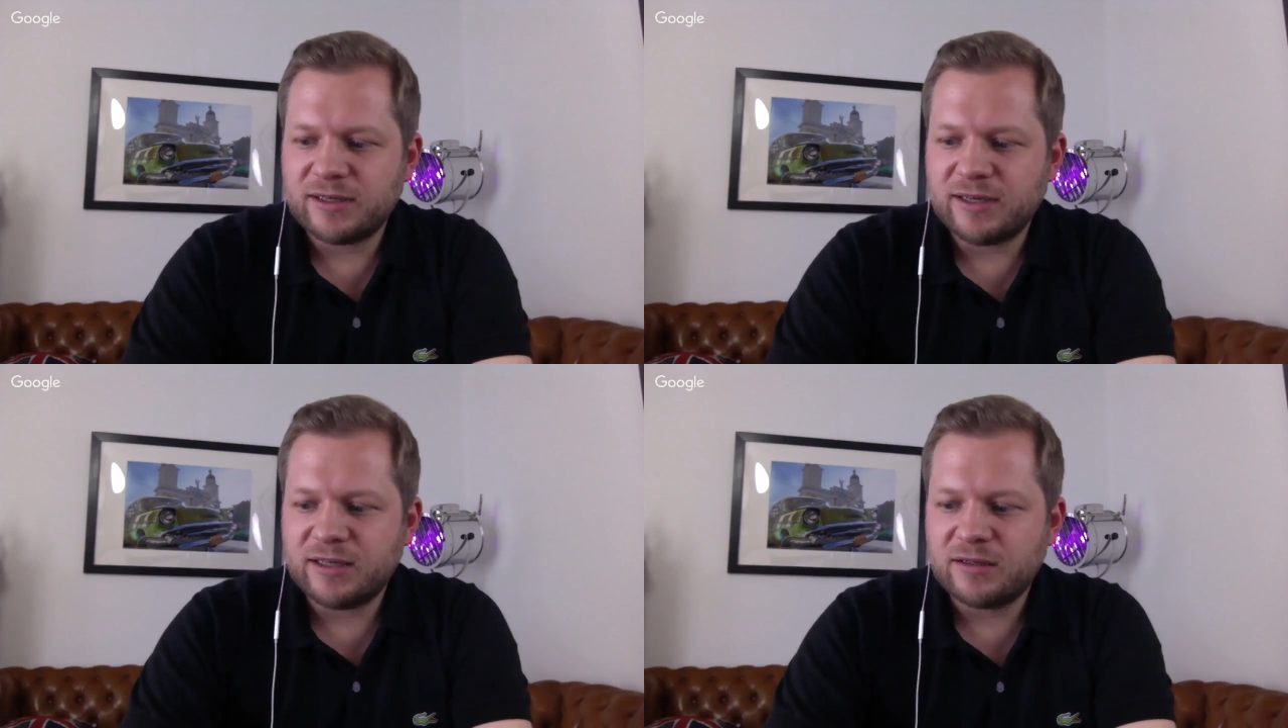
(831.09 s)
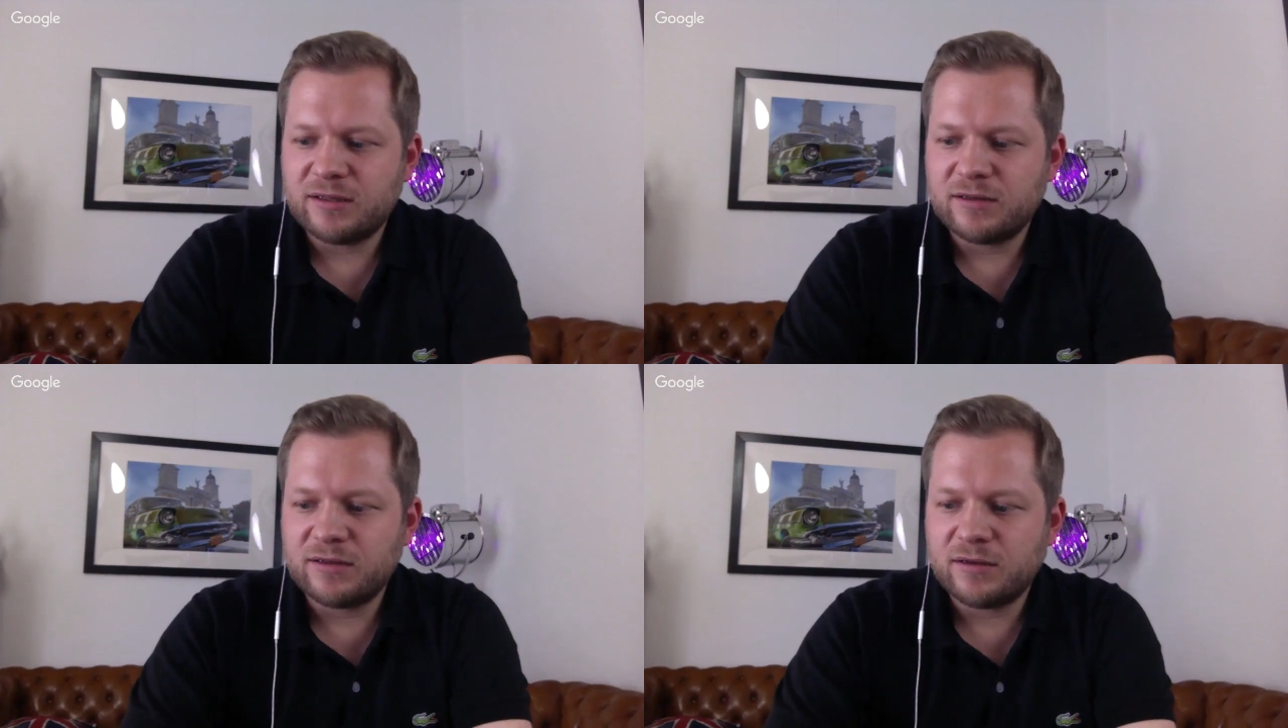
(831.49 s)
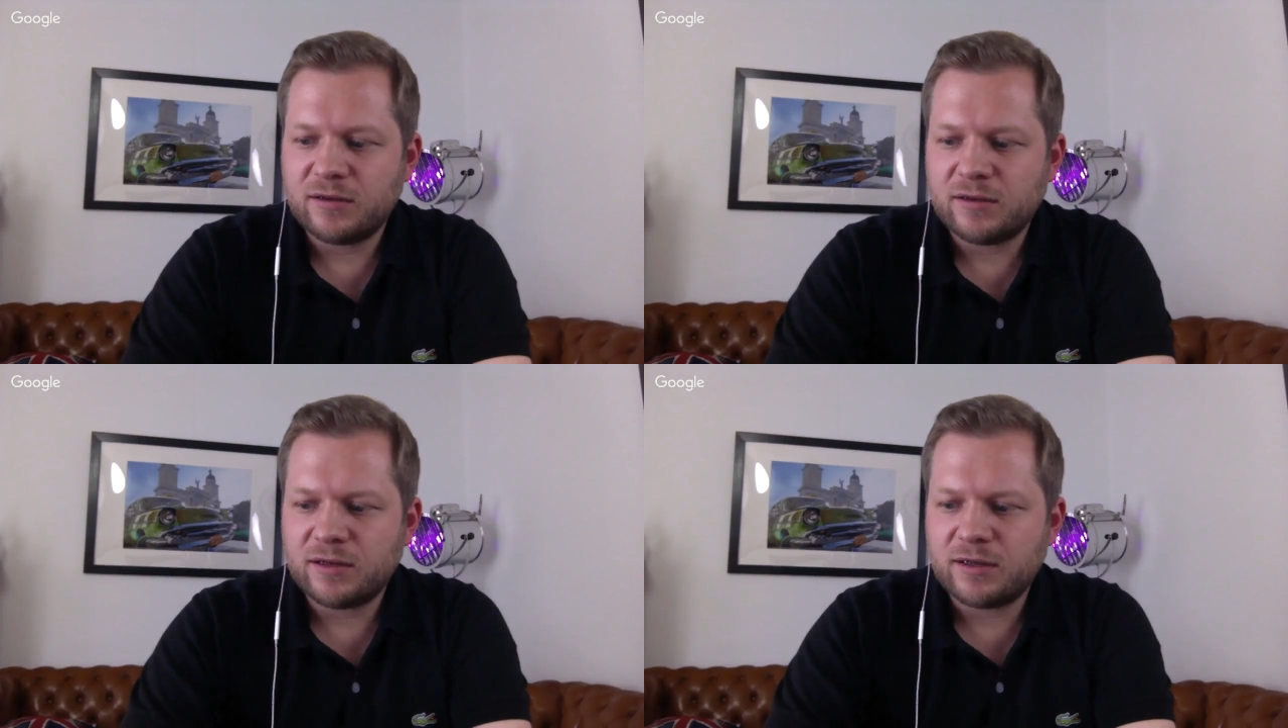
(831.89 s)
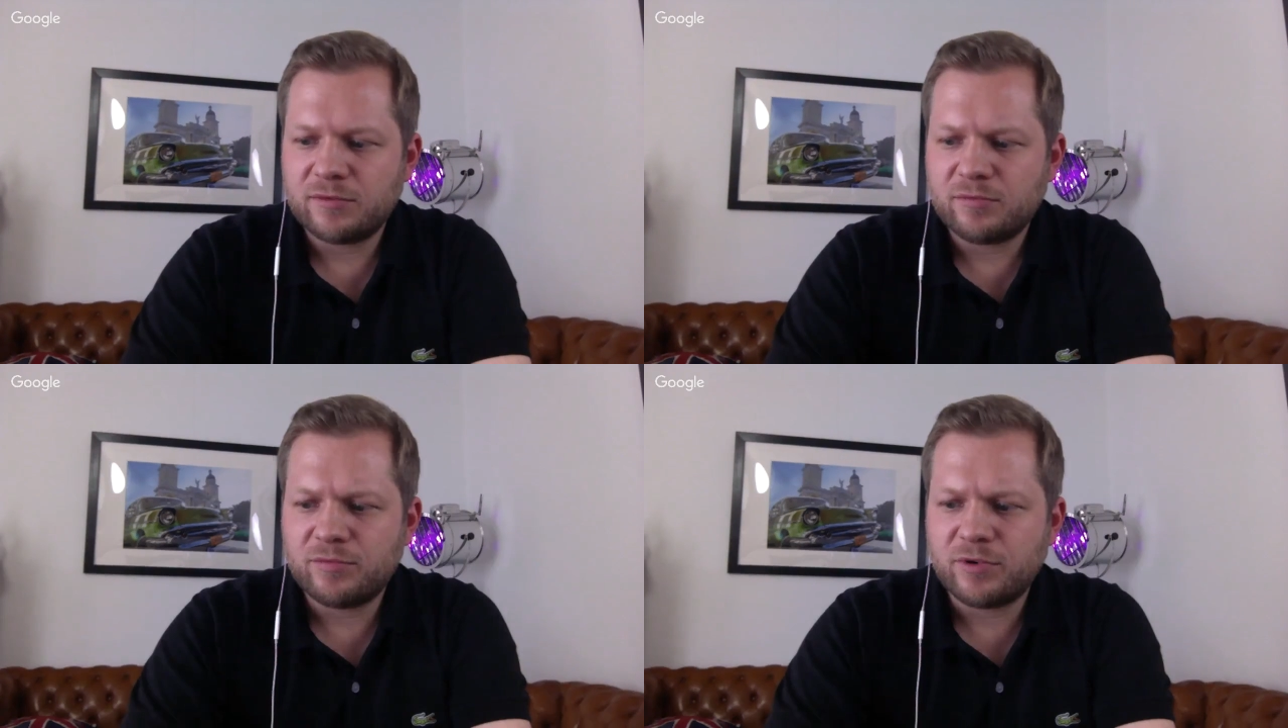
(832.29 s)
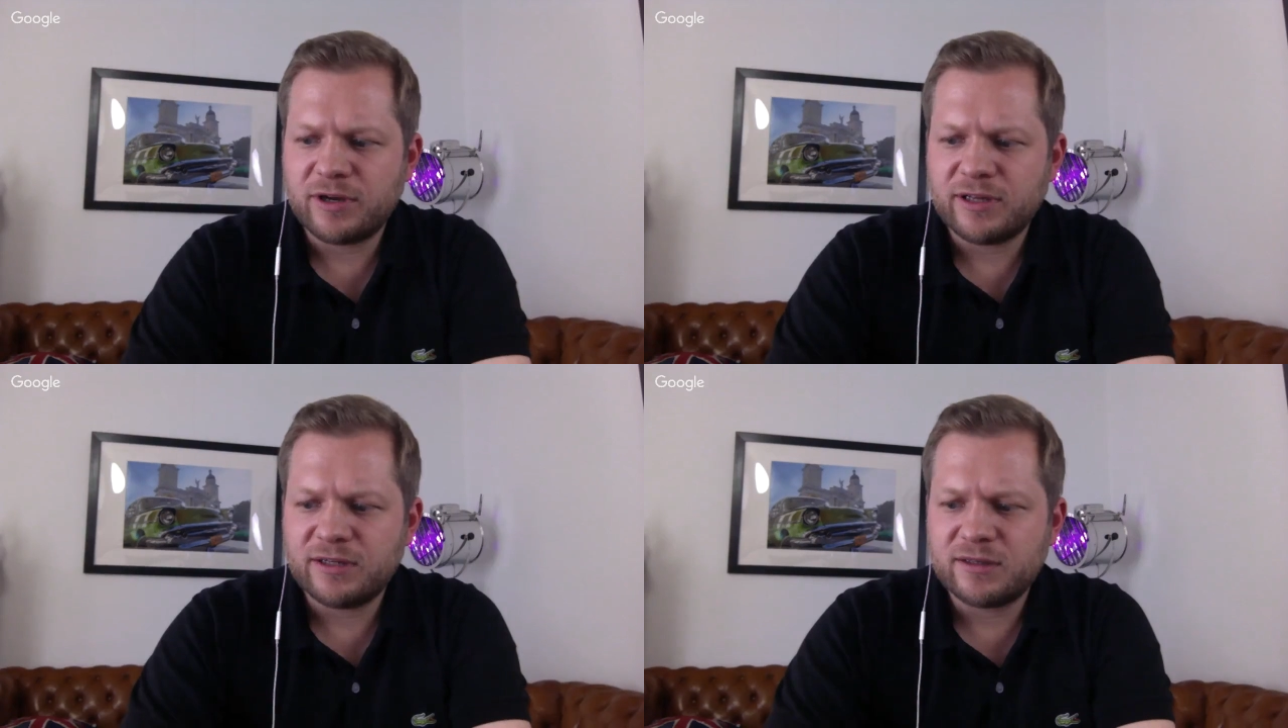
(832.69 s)
in
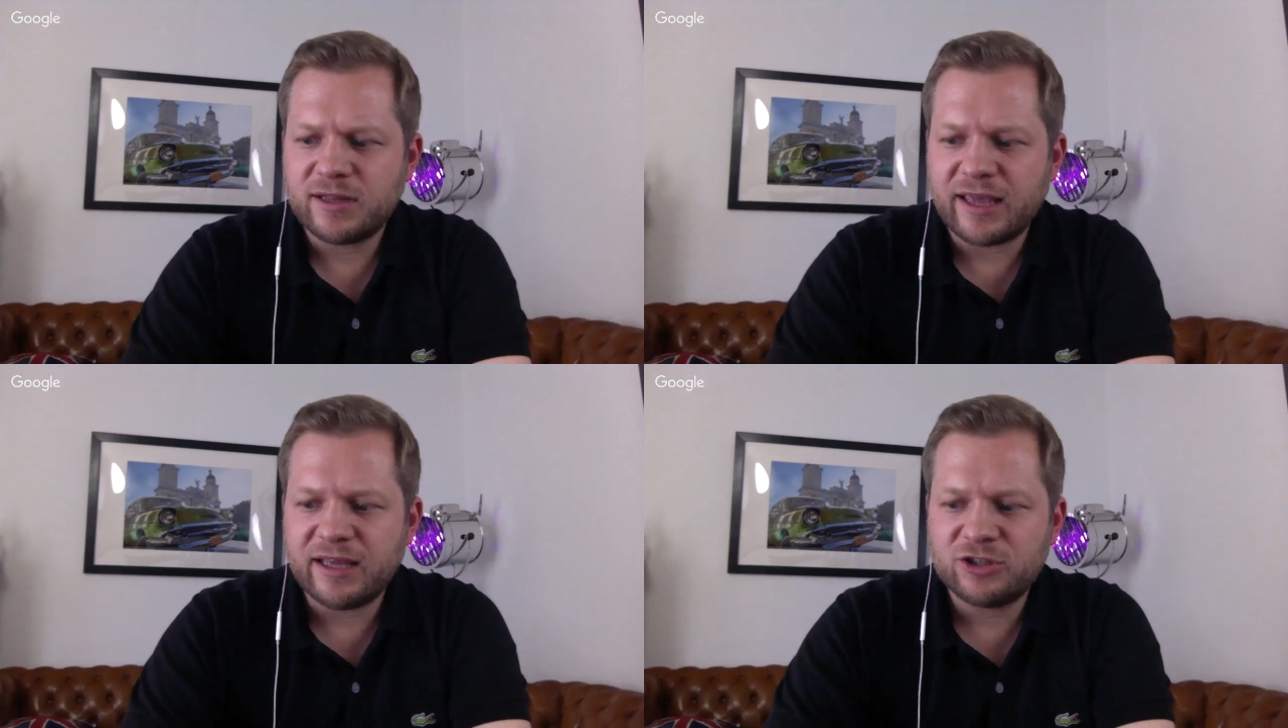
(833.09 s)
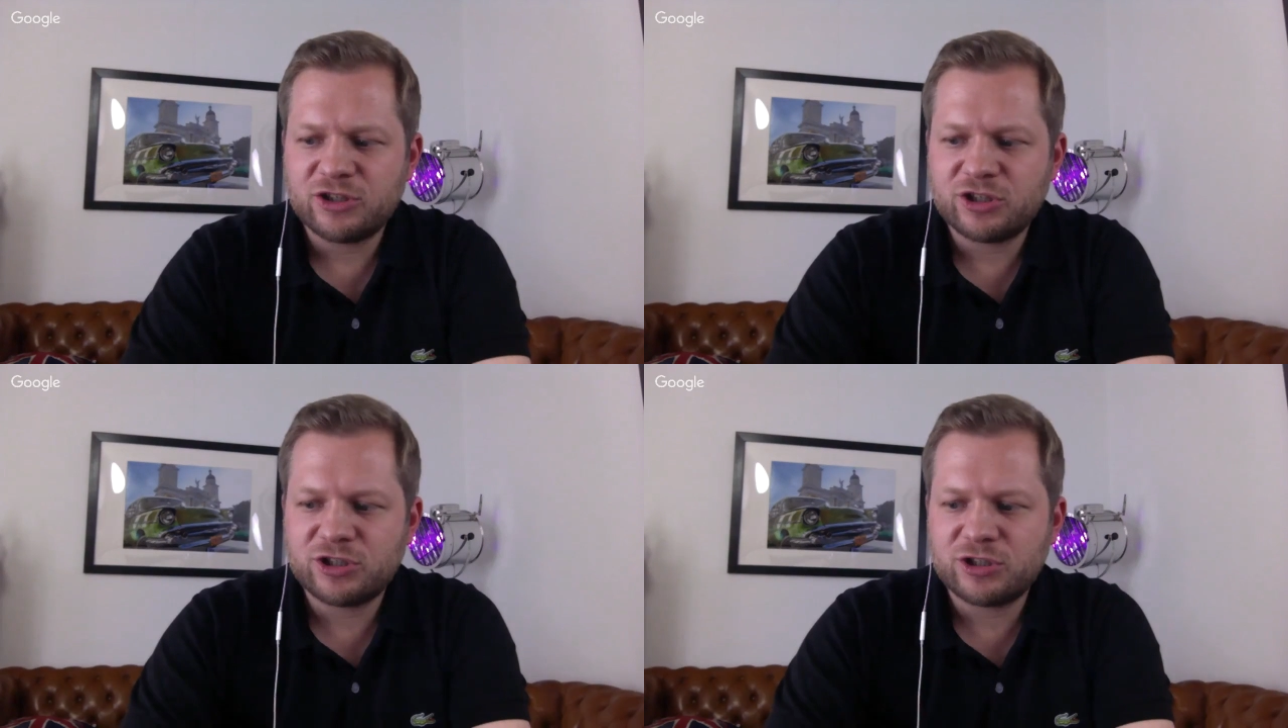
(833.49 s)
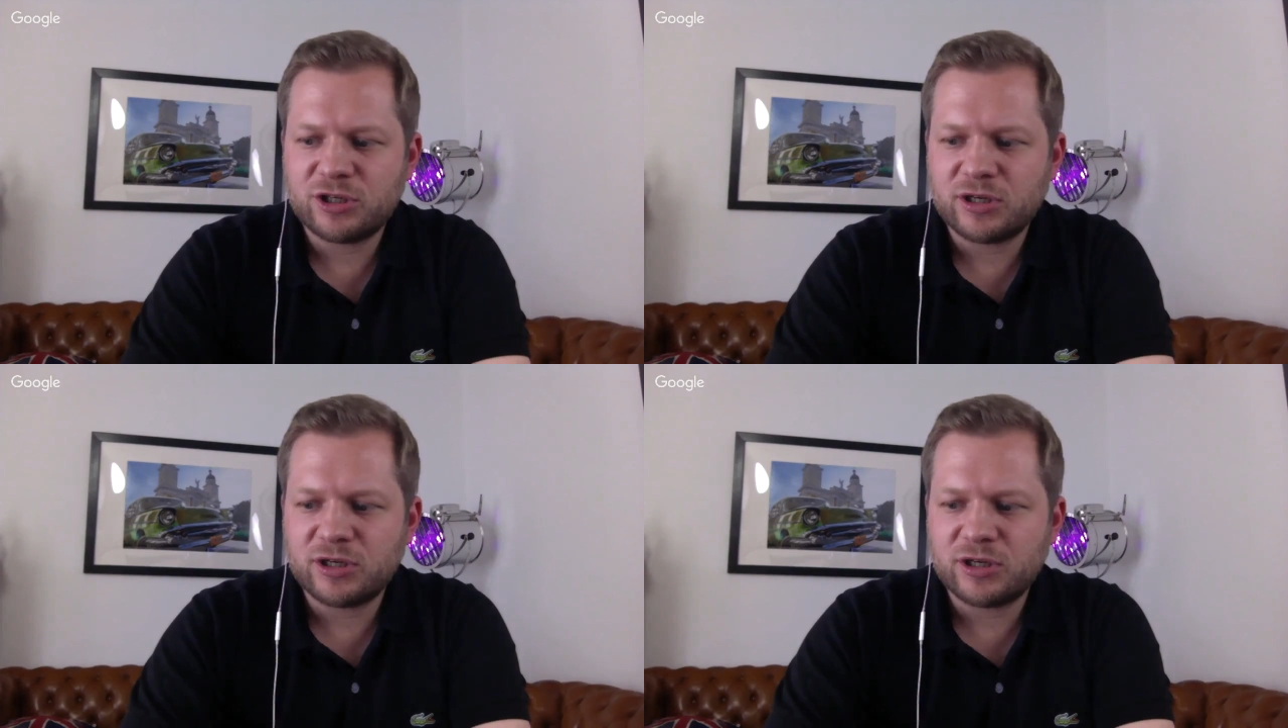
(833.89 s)
point H